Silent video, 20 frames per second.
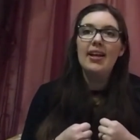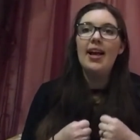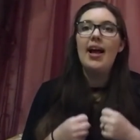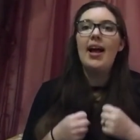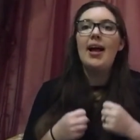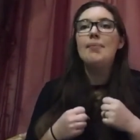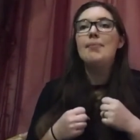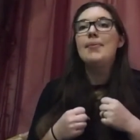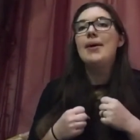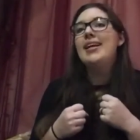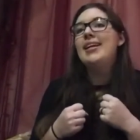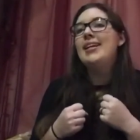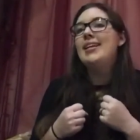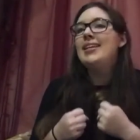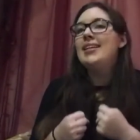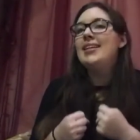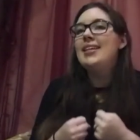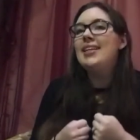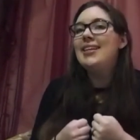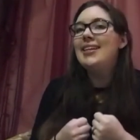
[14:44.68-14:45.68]
I might
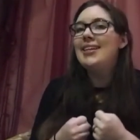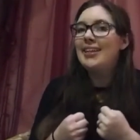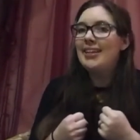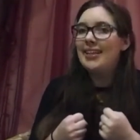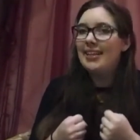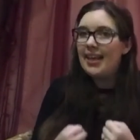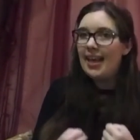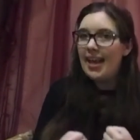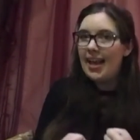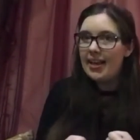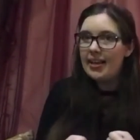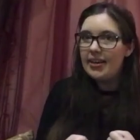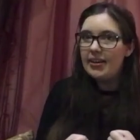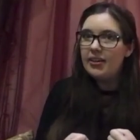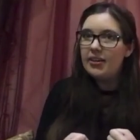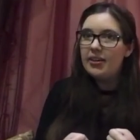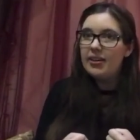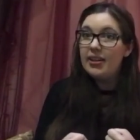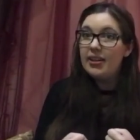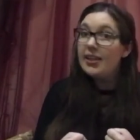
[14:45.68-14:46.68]
need it
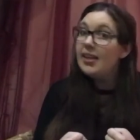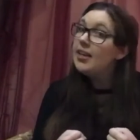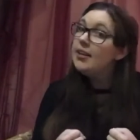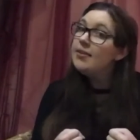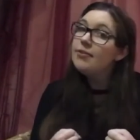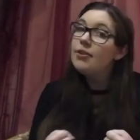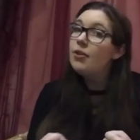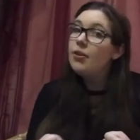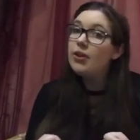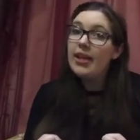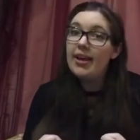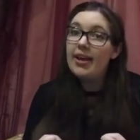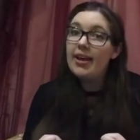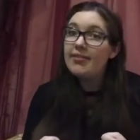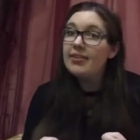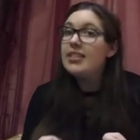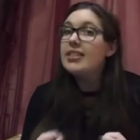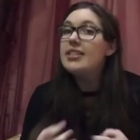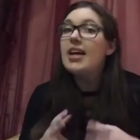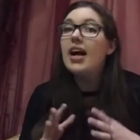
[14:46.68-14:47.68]
again. Even though they
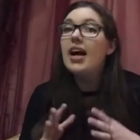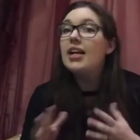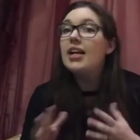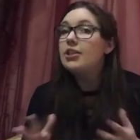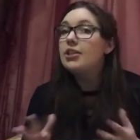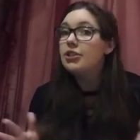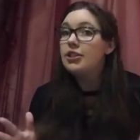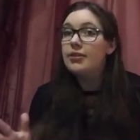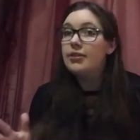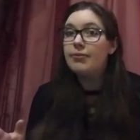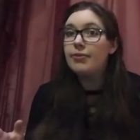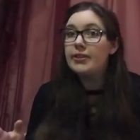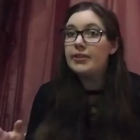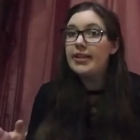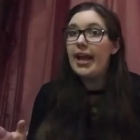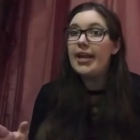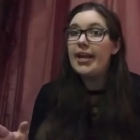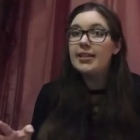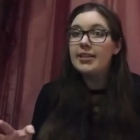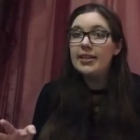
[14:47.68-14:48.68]
haven't touched it for
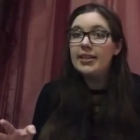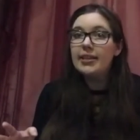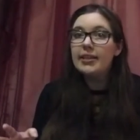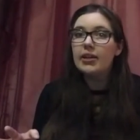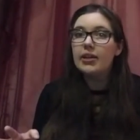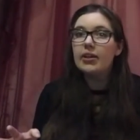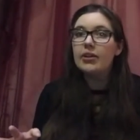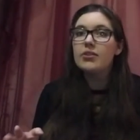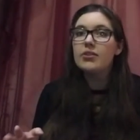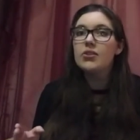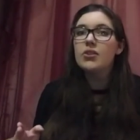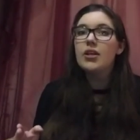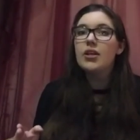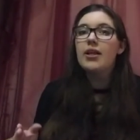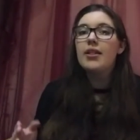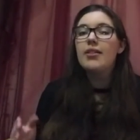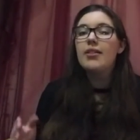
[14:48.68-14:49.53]
10 years,